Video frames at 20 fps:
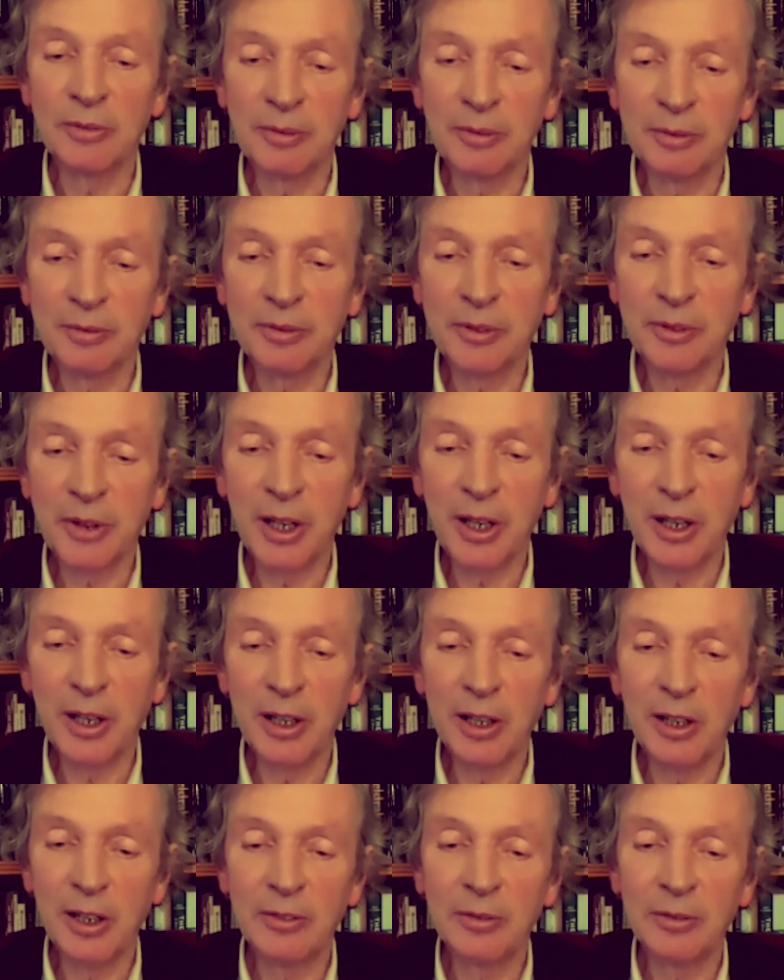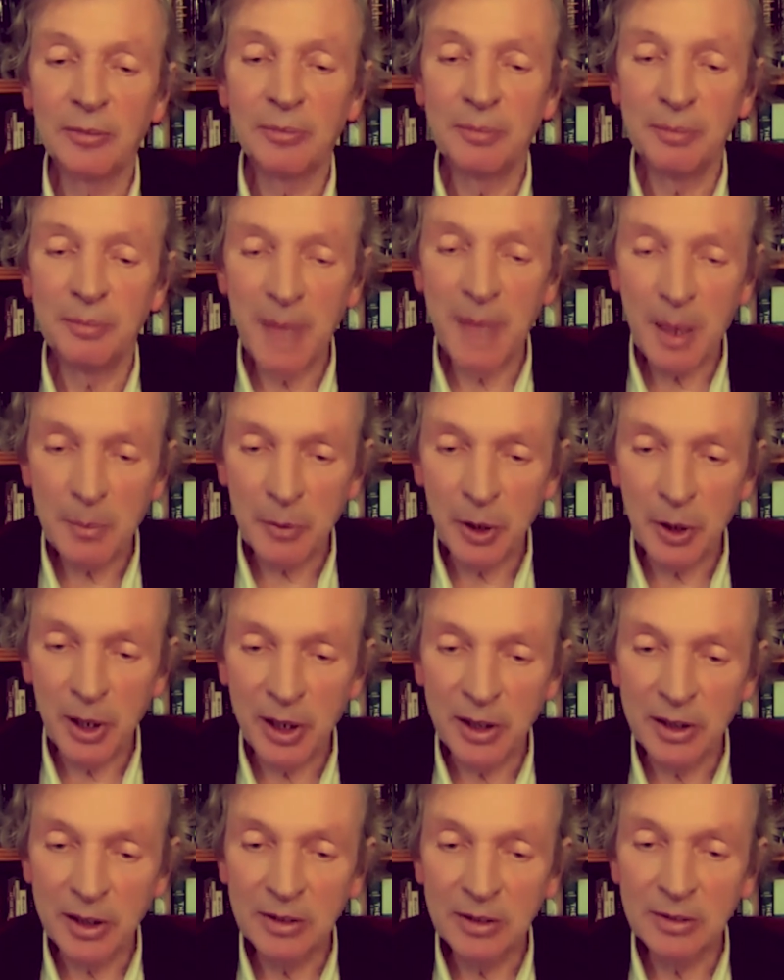theory of
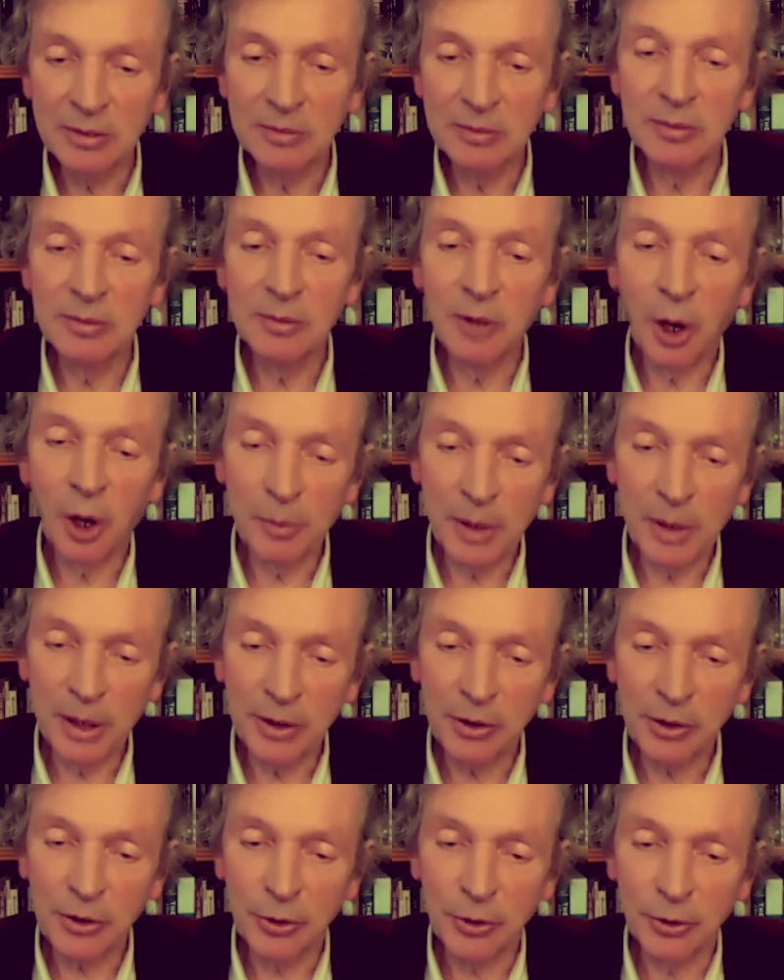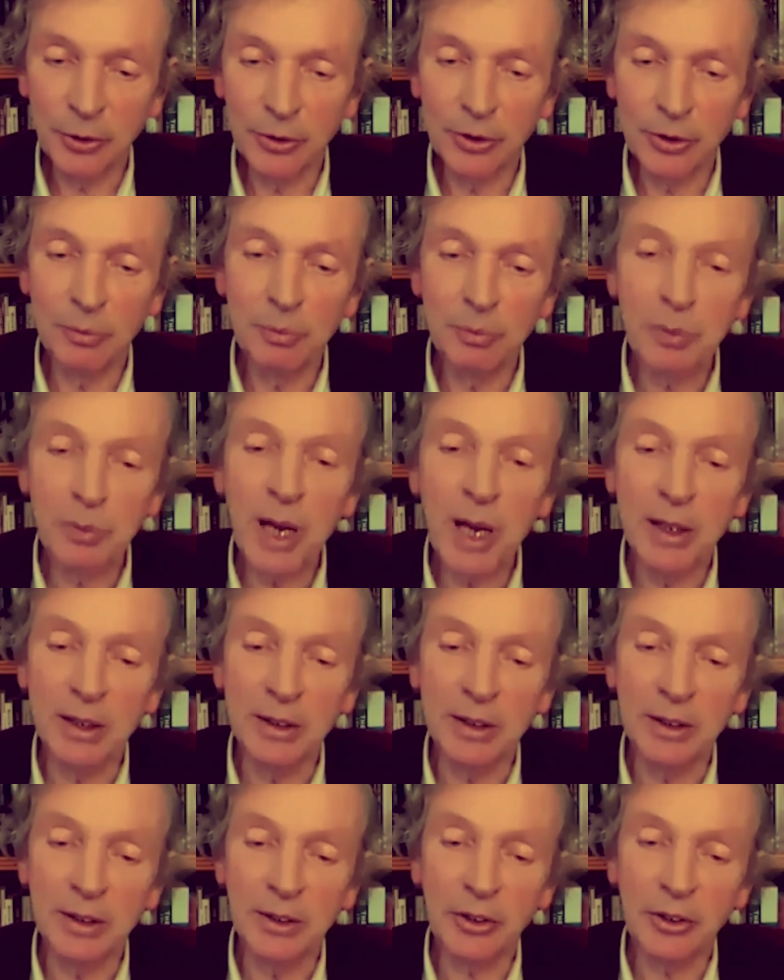memory not being stored in
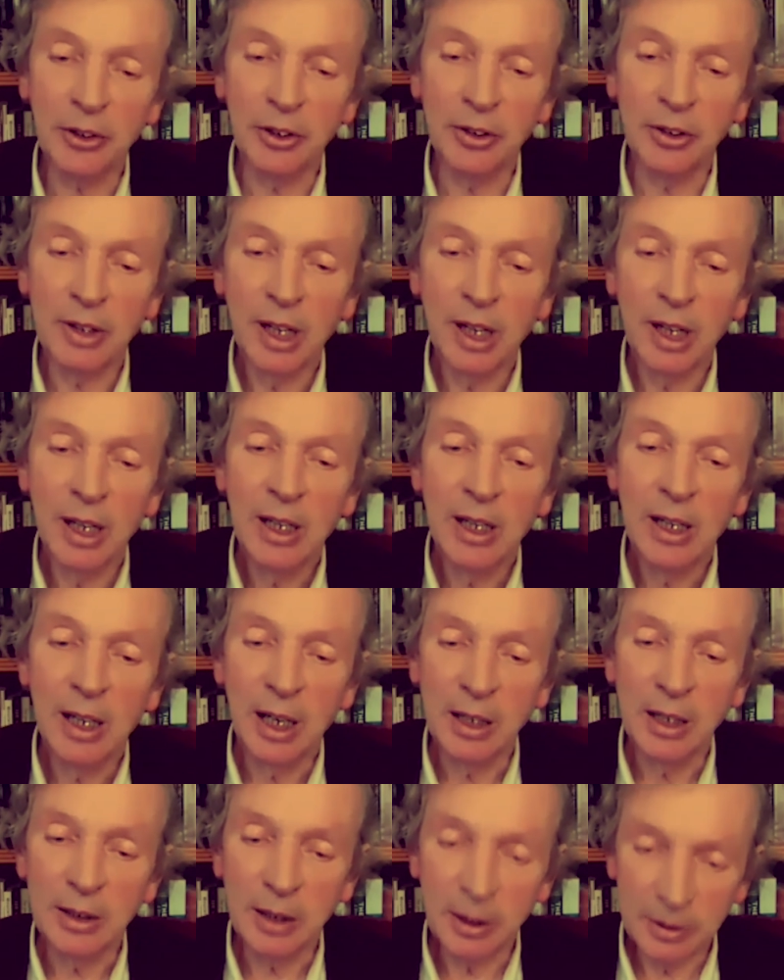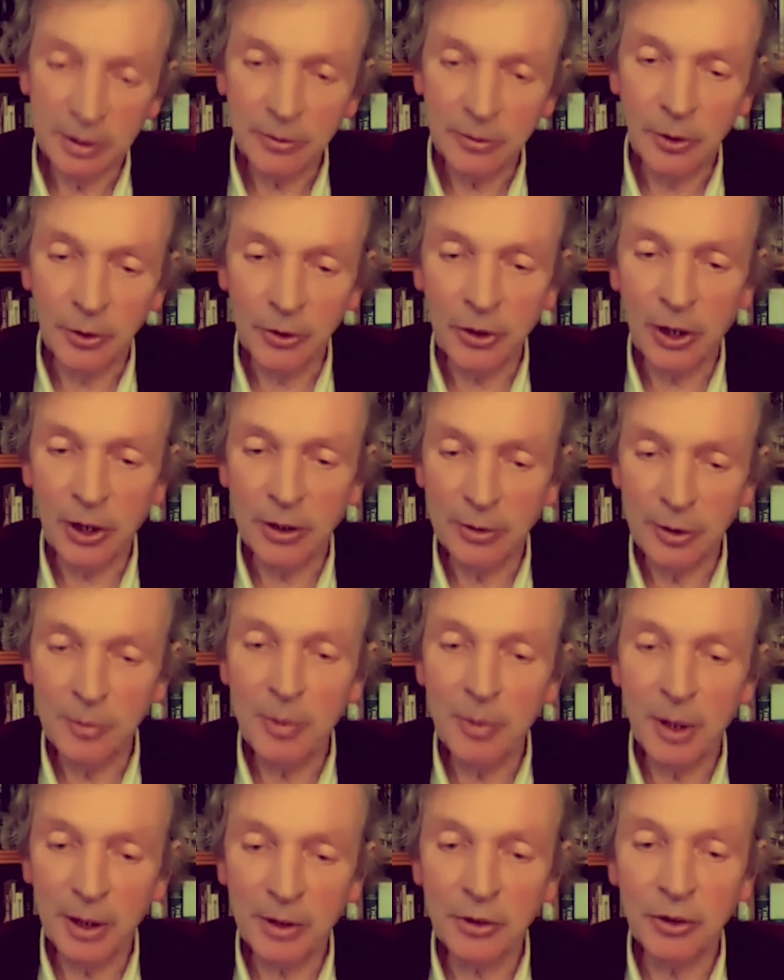brains, and uh, and of course Henri
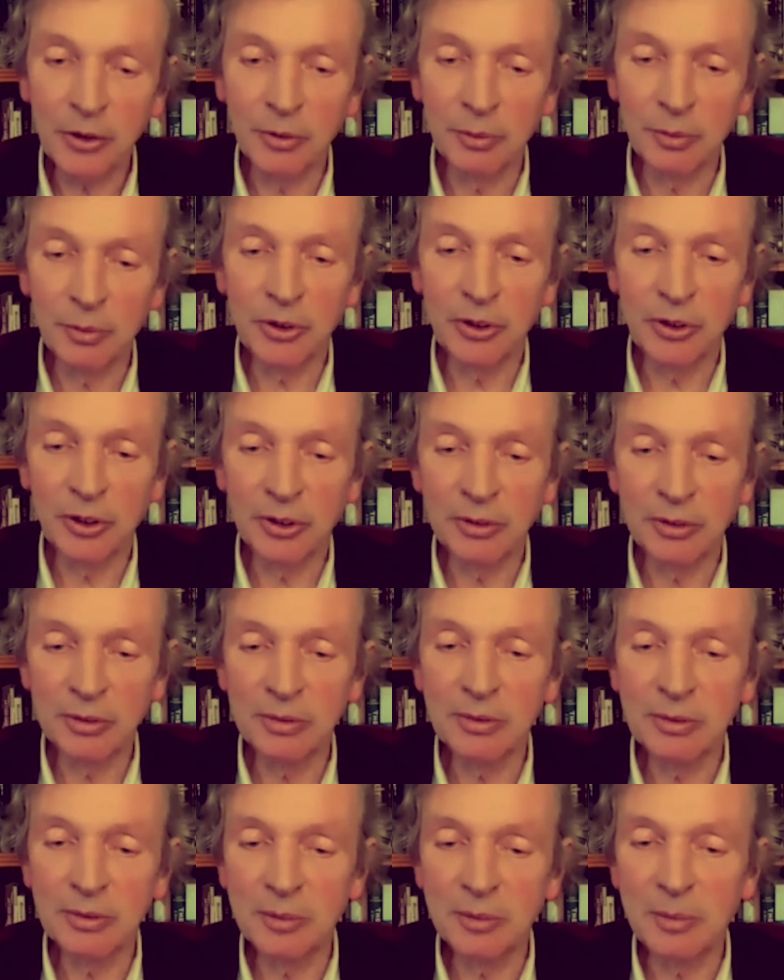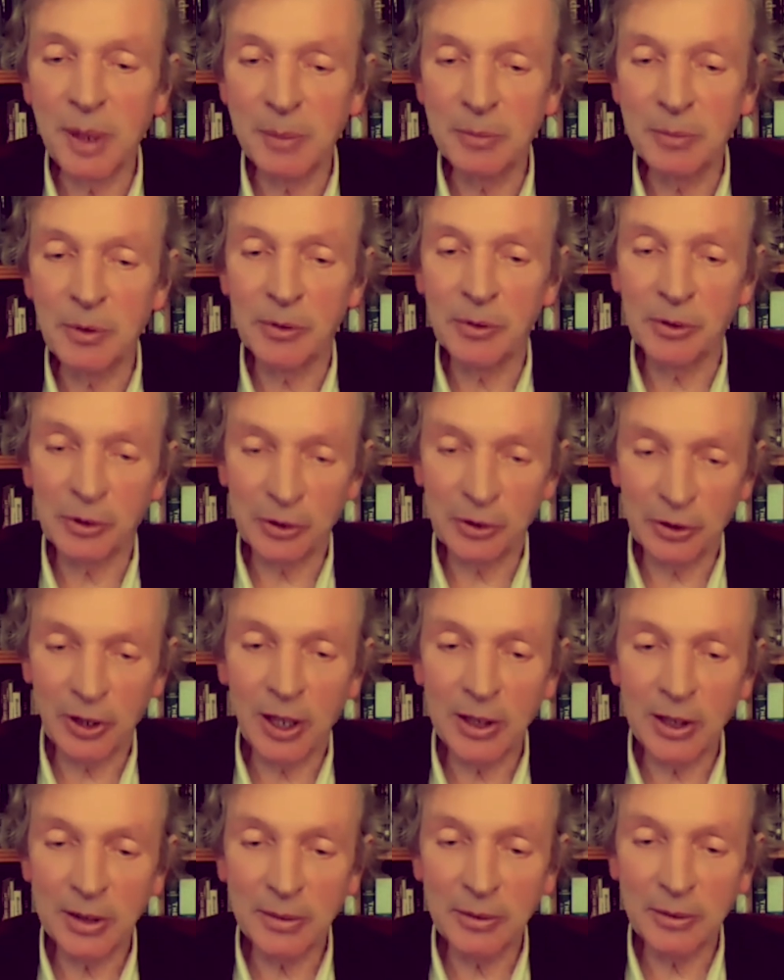Bergson was a member of the
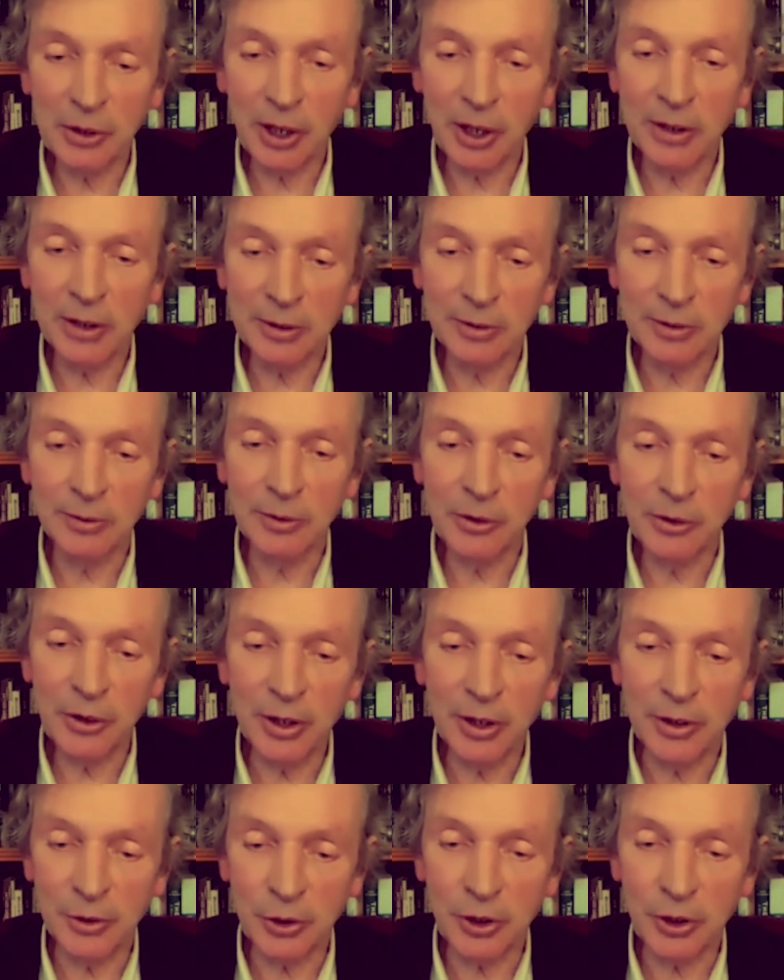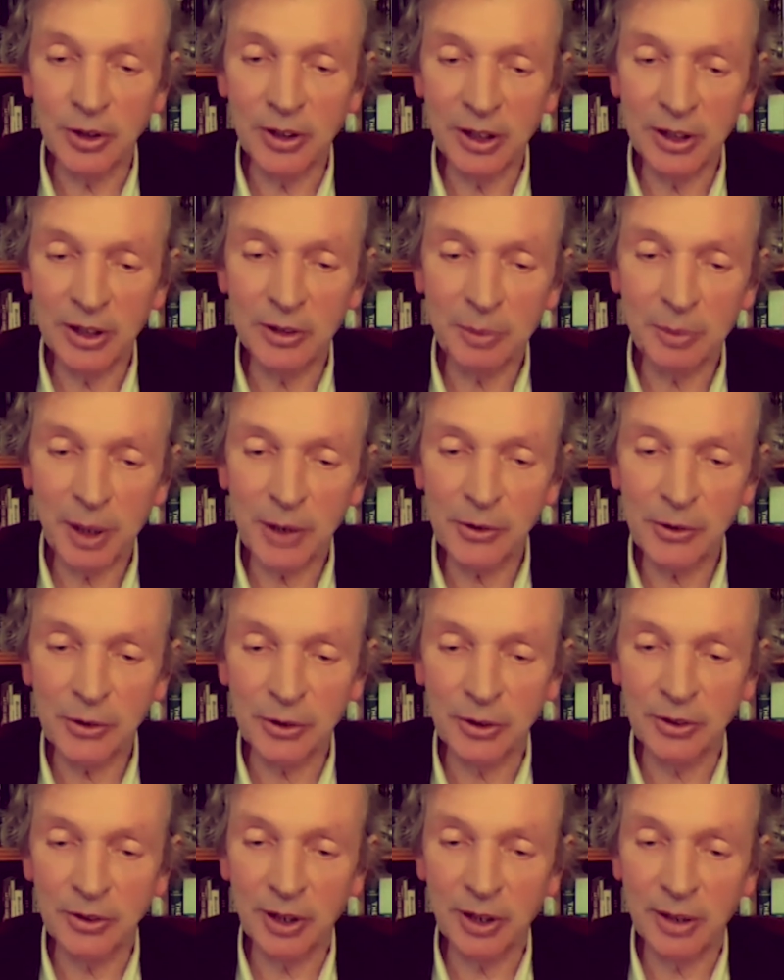Society for Psychical Research, indeed a
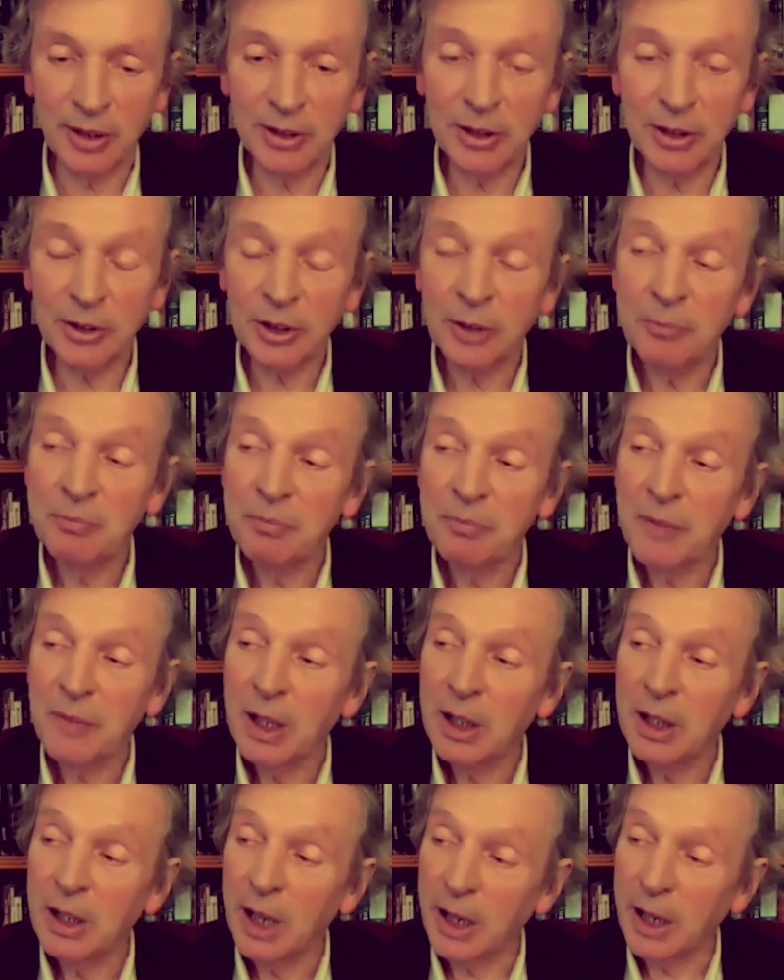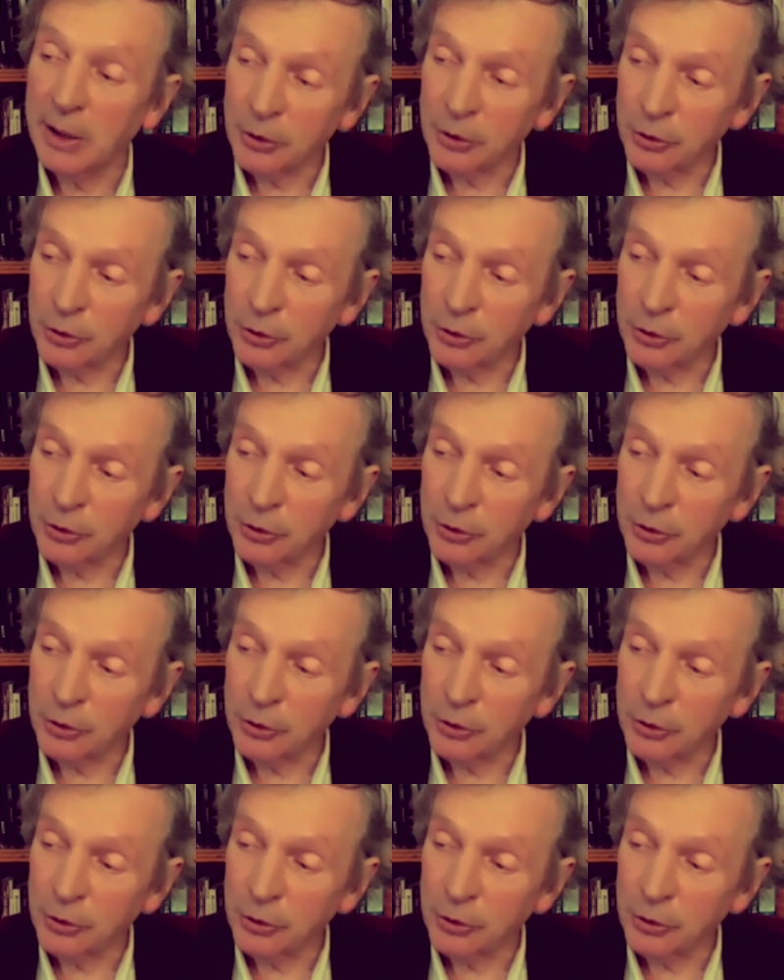president of it. Hans